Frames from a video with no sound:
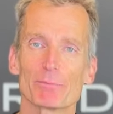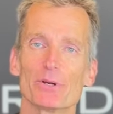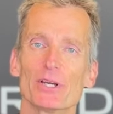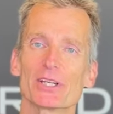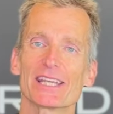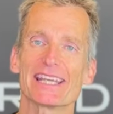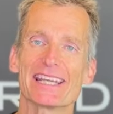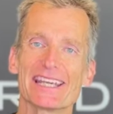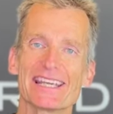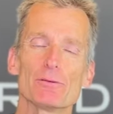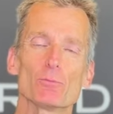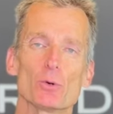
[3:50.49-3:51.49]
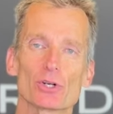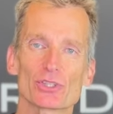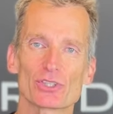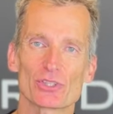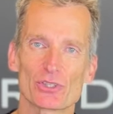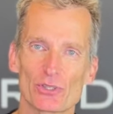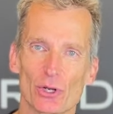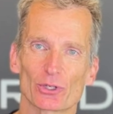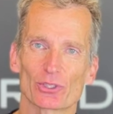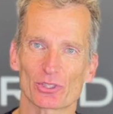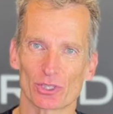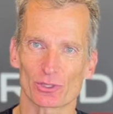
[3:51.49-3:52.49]
but he was
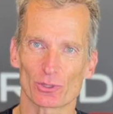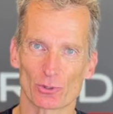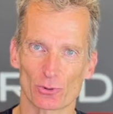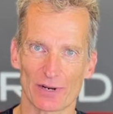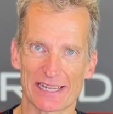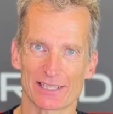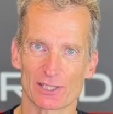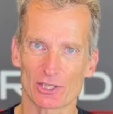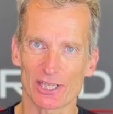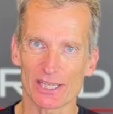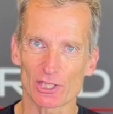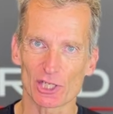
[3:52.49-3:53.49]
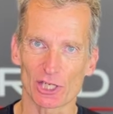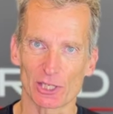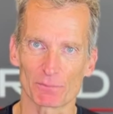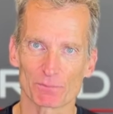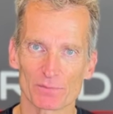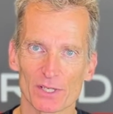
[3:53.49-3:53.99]
not such a great teacher.